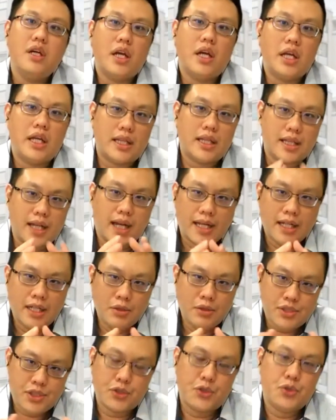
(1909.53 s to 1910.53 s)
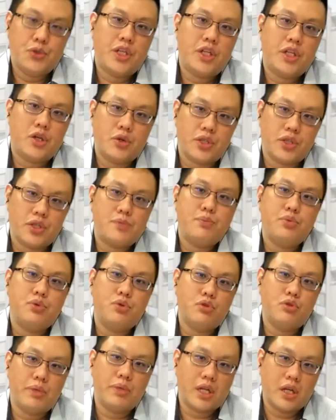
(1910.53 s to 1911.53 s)
it dilutes your unit holders pool
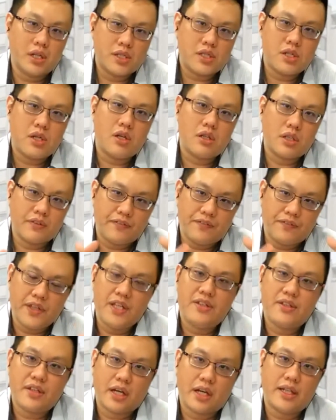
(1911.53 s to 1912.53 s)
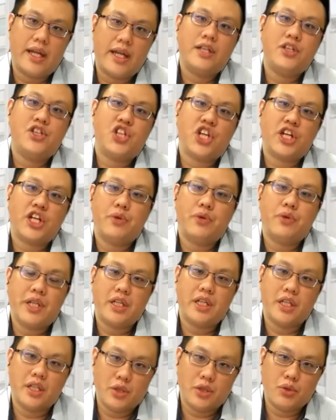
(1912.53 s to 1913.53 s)
because all the fees are then generated
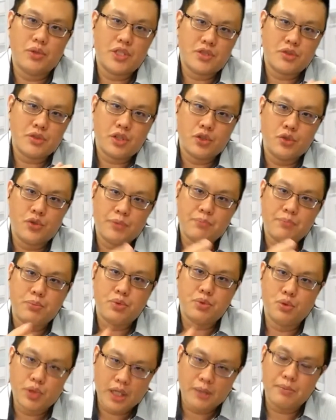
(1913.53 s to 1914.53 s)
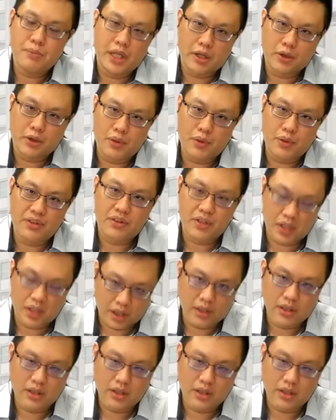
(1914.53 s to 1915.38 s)
in units. So your unit pool keep increasing.